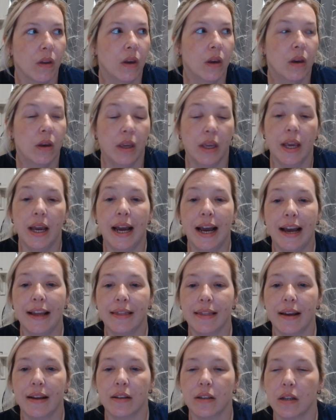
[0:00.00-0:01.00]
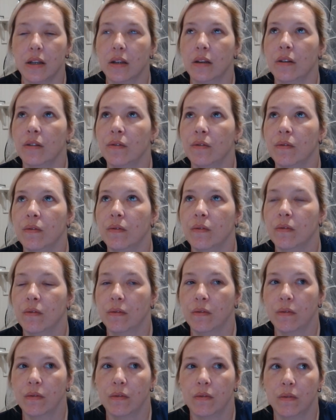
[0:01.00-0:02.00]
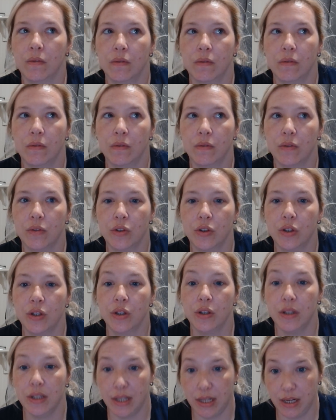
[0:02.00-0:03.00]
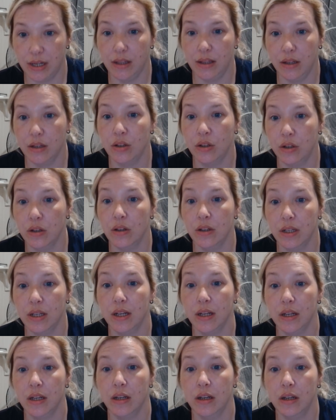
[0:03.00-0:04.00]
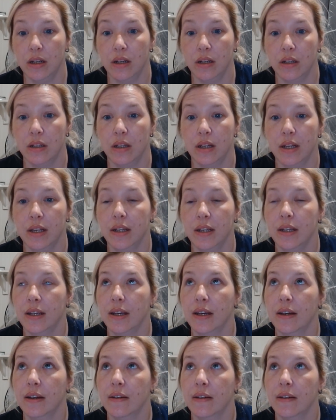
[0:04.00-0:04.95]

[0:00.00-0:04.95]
Yeah, I had that done this Tuesday actually. Yeah.